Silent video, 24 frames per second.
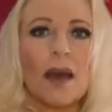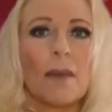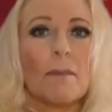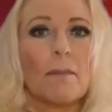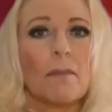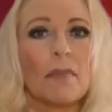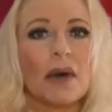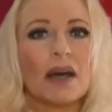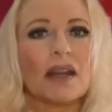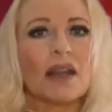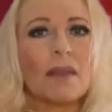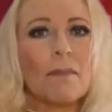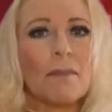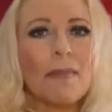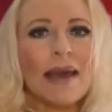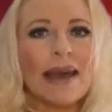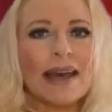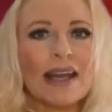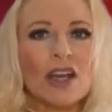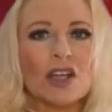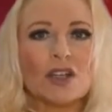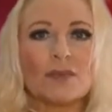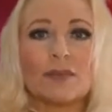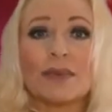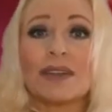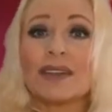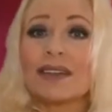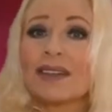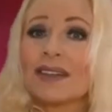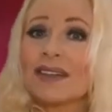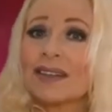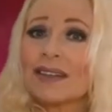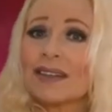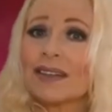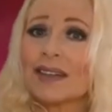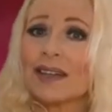Money management
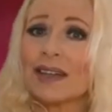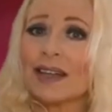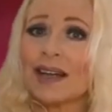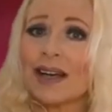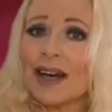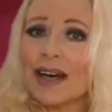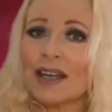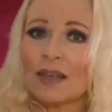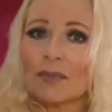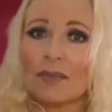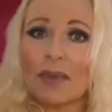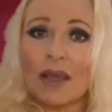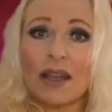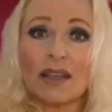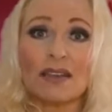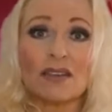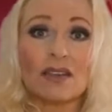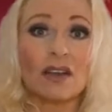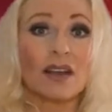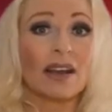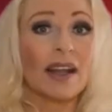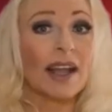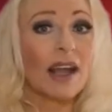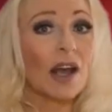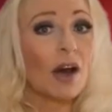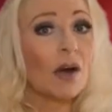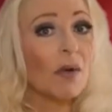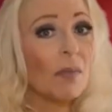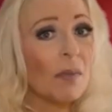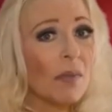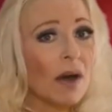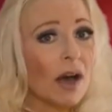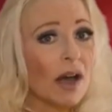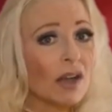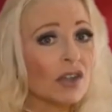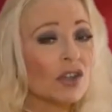is not based on
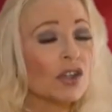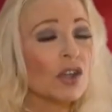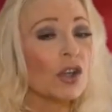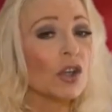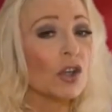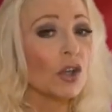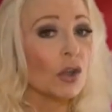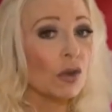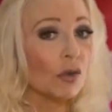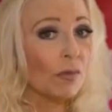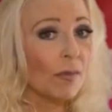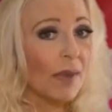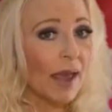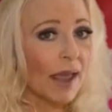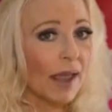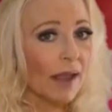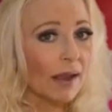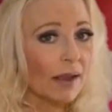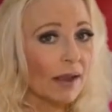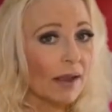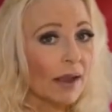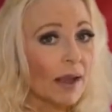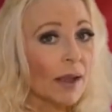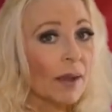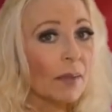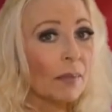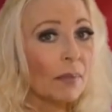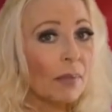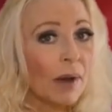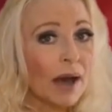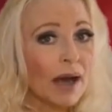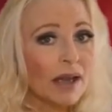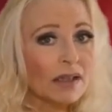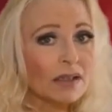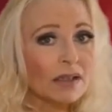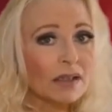how much you make,
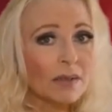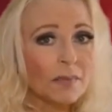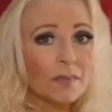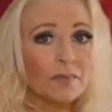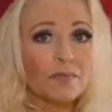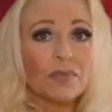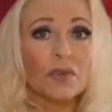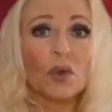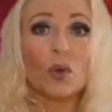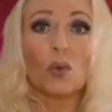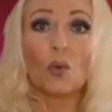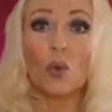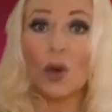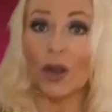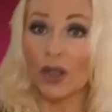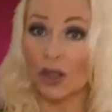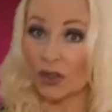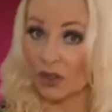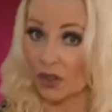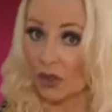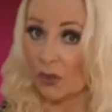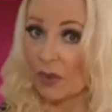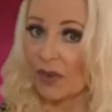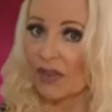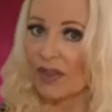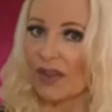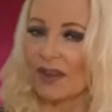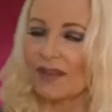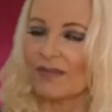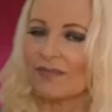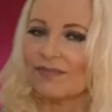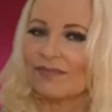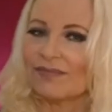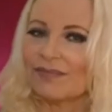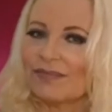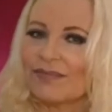but what you do with
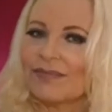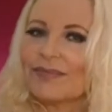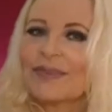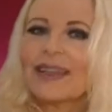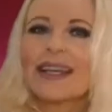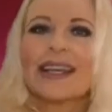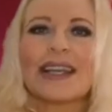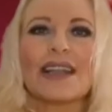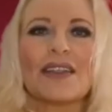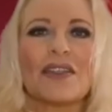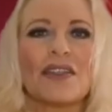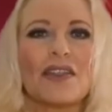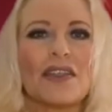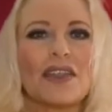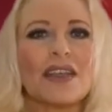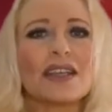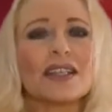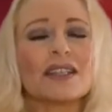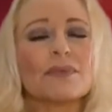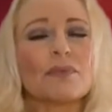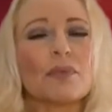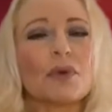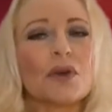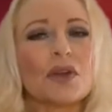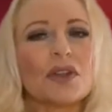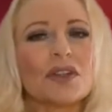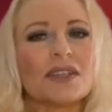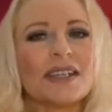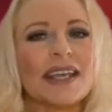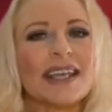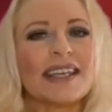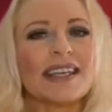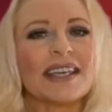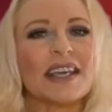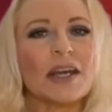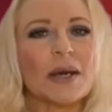it. This
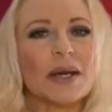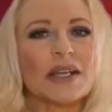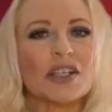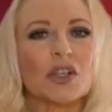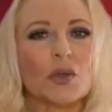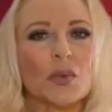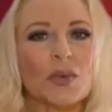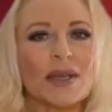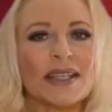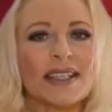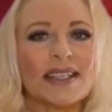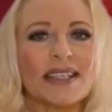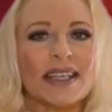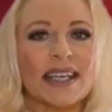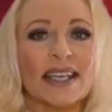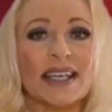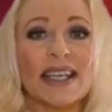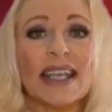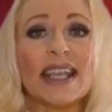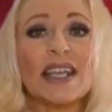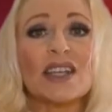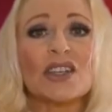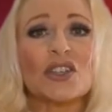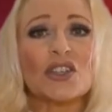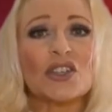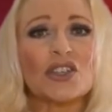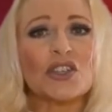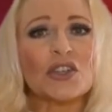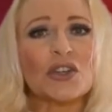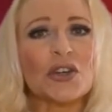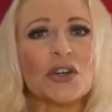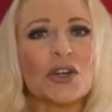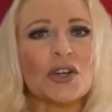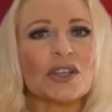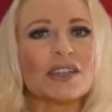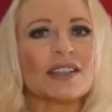birthday characteristic
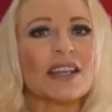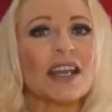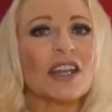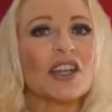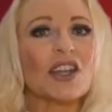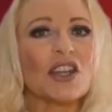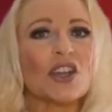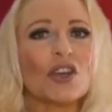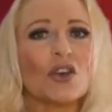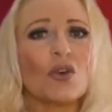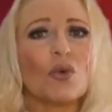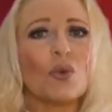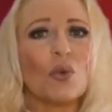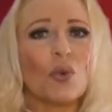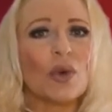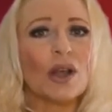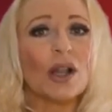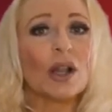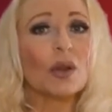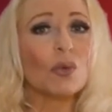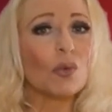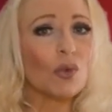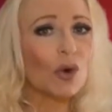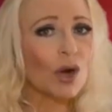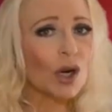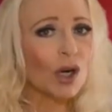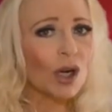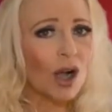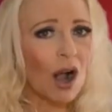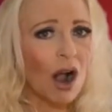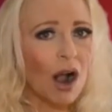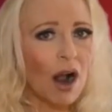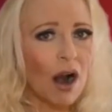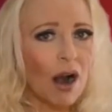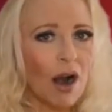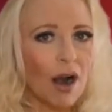ensures that you will work
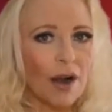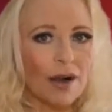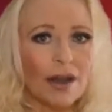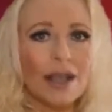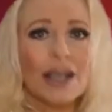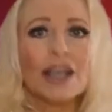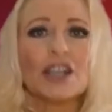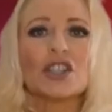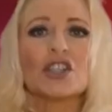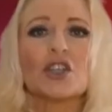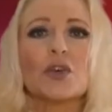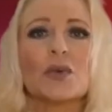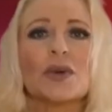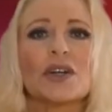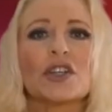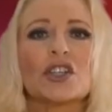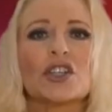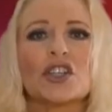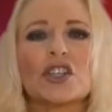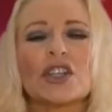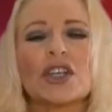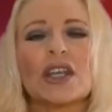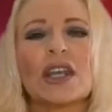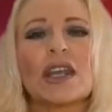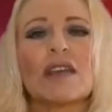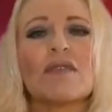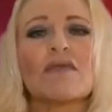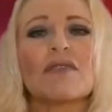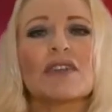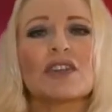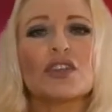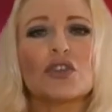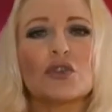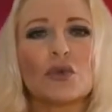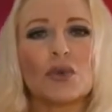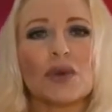hard to achieve
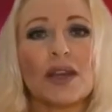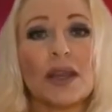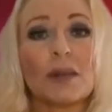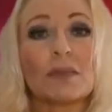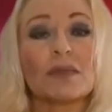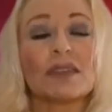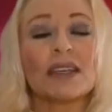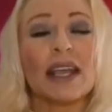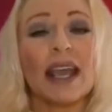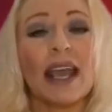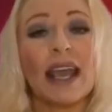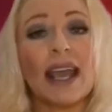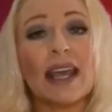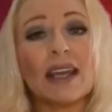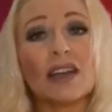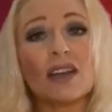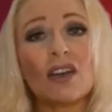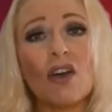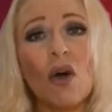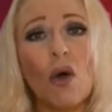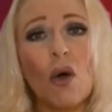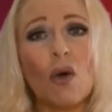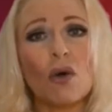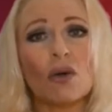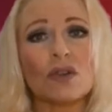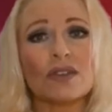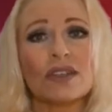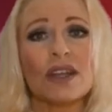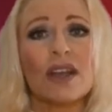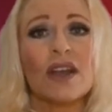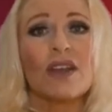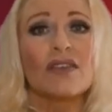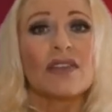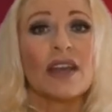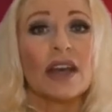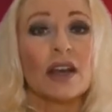the dreams and goals
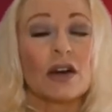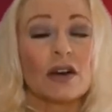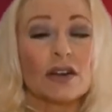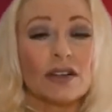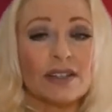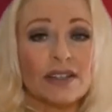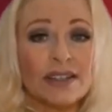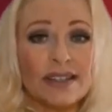that are